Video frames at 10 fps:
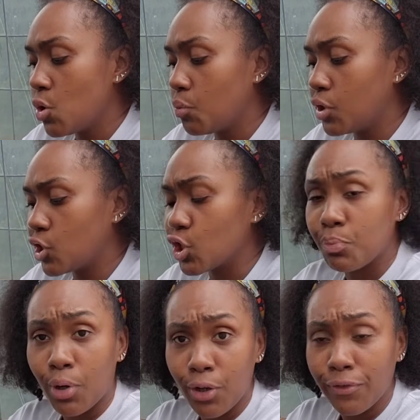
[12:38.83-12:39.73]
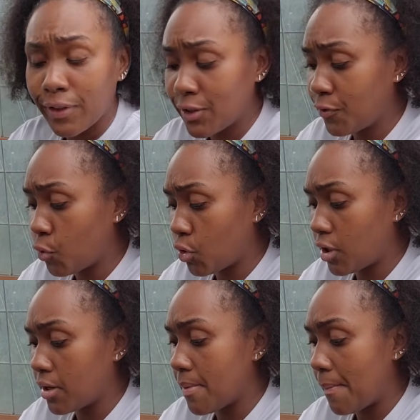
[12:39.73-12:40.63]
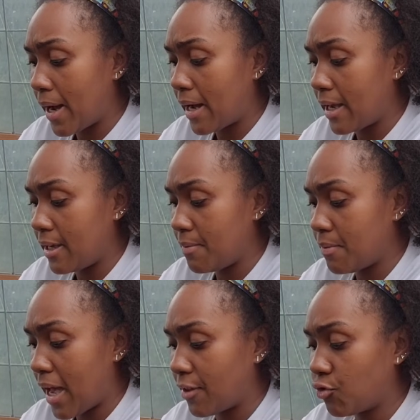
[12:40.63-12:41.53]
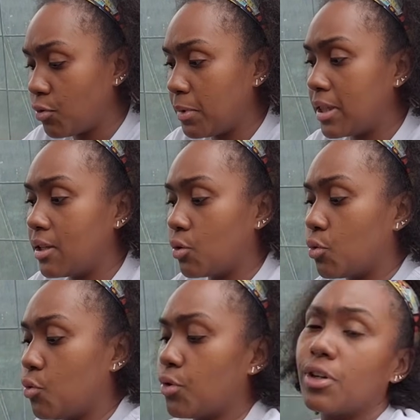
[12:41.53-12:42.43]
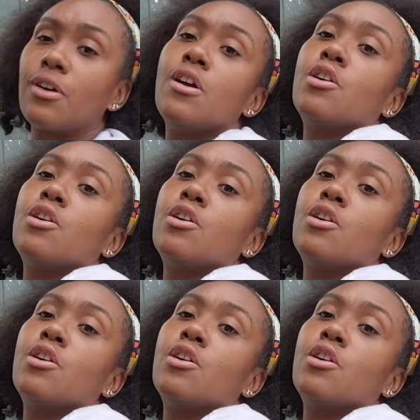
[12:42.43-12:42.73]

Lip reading: which is perfect for my bathroom in the little corner.